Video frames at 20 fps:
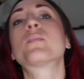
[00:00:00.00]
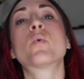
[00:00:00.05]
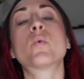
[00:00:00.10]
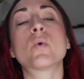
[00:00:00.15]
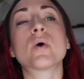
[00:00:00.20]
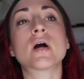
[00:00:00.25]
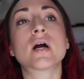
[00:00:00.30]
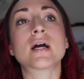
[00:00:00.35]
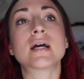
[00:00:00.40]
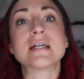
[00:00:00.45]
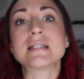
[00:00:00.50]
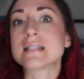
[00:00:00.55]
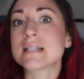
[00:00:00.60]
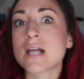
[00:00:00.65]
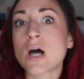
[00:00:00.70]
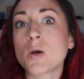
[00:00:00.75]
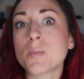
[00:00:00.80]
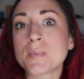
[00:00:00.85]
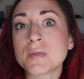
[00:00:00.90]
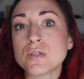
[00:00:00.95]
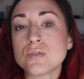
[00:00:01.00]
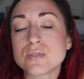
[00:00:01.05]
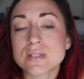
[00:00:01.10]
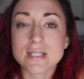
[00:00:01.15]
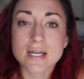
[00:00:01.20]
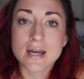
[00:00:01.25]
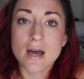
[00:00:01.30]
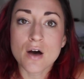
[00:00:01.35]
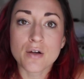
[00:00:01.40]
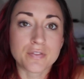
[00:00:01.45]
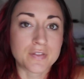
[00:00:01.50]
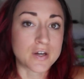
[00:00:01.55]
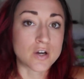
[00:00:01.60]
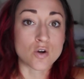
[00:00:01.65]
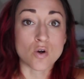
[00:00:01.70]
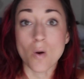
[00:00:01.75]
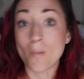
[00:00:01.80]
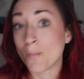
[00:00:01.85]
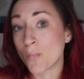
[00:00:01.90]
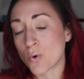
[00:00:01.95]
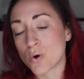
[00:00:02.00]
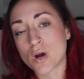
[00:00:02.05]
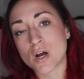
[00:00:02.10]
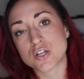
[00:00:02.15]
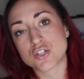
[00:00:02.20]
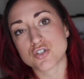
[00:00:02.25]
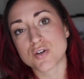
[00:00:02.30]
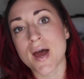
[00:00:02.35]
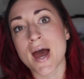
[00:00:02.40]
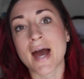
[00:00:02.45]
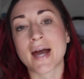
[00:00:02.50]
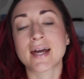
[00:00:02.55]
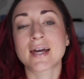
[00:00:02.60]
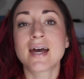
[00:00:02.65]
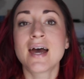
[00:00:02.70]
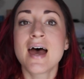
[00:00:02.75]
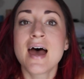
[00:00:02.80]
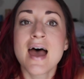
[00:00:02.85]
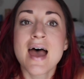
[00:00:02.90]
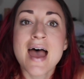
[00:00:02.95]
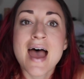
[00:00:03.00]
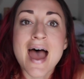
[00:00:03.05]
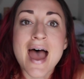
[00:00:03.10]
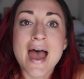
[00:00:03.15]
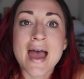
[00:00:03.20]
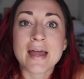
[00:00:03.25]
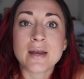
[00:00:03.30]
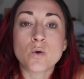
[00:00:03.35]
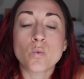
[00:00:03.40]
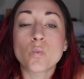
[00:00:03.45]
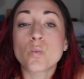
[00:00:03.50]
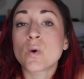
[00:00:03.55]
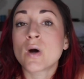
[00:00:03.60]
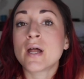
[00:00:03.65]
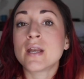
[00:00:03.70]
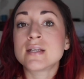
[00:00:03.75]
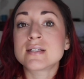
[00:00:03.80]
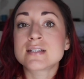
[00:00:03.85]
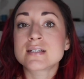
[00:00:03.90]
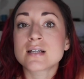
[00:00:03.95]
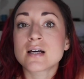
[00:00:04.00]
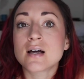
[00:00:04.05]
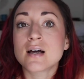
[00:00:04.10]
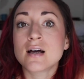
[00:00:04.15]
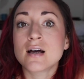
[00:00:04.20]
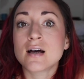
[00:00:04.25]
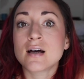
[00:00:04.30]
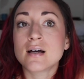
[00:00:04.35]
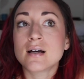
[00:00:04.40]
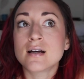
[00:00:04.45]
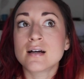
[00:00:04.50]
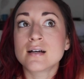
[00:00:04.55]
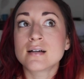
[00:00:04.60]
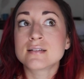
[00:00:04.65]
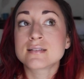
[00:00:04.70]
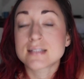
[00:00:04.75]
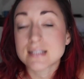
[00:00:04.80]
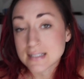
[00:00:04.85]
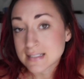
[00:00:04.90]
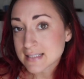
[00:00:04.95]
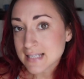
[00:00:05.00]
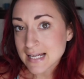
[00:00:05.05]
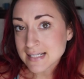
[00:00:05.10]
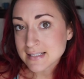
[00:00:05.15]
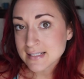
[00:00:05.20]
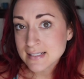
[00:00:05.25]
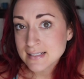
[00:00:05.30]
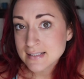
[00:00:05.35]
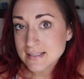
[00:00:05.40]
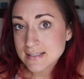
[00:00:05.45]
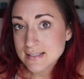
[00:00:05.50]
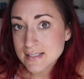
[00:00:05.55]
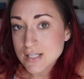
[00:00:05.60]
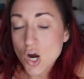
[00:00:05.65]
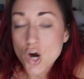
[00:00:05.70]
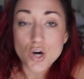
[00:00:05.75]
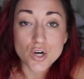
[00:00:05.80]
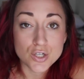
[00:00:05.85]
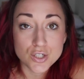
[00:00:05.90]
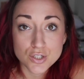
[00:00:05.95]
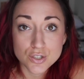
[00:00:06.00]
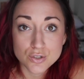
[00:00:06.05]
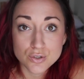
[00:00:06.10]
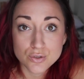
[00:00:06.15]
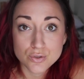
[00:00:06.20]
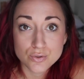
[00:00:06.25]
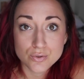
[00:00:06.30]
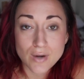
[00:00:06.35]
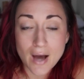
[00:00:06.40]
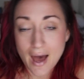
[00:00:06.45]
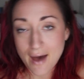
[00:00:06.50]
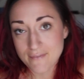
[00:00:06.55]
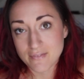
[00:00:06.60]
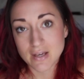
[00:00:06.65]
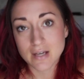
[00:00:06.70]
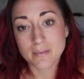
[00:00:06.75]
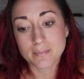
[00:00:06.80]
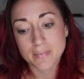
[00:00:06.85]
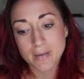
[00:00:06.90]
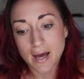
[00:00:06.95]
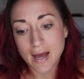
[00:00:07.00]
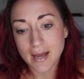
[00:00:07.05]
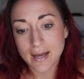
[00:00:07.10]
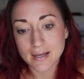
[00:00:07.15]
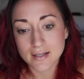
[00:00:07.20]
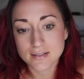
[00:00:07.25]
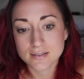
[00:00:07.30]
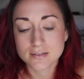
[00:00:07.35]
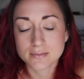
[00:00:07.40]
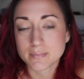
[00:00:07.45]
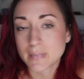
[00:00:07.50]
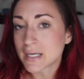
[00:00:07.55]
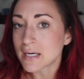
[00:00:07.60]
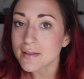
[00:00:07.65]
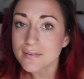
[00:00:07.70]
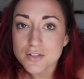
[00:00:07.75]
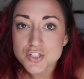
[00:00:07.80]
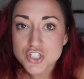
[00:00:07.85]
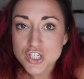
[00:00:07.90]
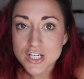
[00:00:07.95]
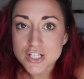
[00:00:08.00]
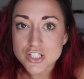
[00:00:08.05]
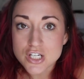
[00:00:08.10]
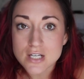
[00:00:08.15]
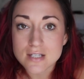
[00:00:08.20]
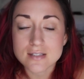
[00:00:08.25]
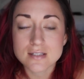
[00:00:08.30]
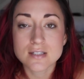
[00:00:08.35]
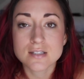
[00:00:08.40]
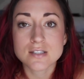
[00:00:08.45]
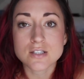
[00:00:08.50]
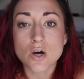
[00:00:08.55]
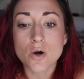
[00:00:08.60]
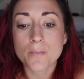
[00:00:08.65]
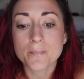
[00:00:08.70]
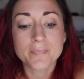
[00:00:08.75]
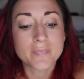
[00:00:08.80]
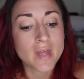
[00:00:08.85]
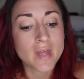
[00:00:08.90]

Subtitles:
or is it helping you stay healthier or more on track, and what successes are you having by making these changes. So